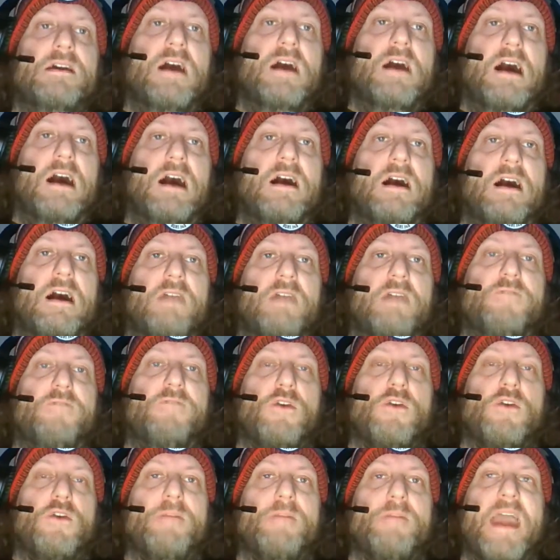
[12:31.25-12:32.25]

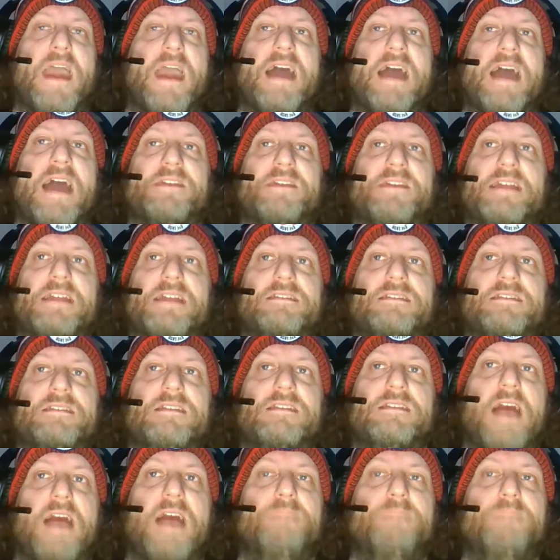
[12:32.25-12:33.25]
for a payout that
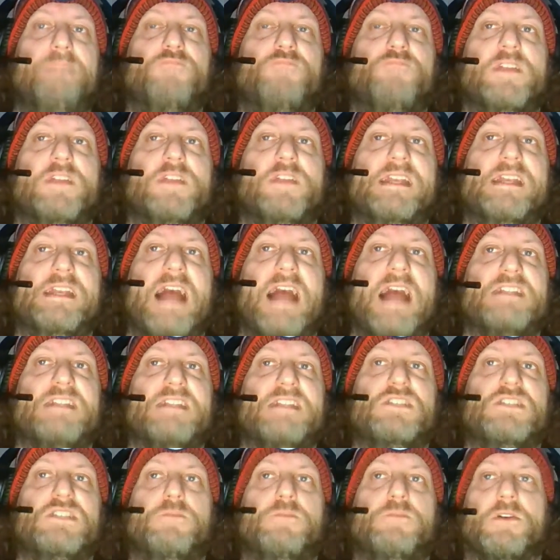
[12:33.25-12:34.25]
I'm really
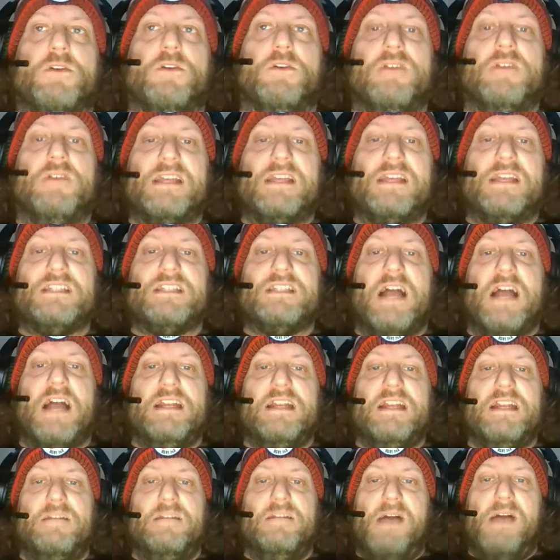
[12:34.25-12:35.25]
not super
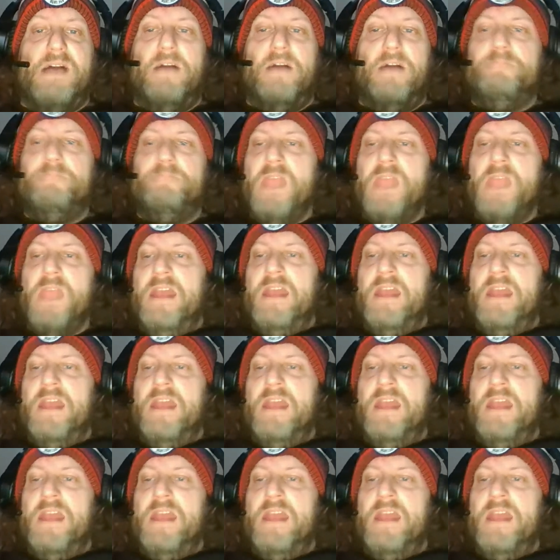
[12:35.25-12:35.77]
excited about.